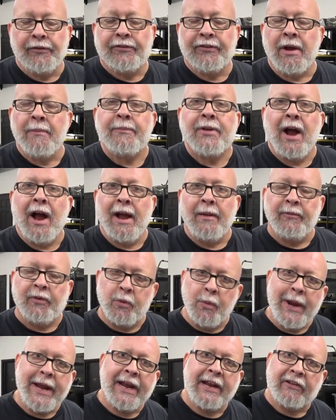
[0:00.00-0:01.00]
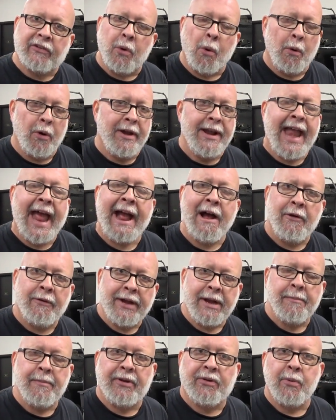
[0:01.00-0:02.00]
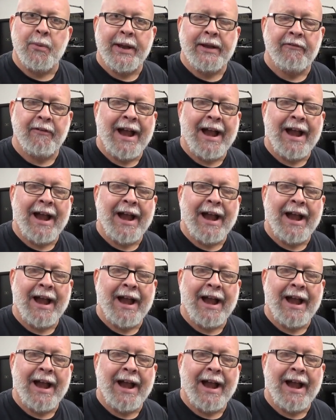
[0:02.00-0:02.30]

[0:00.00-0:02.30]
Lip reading: Sometimes we get torn down in between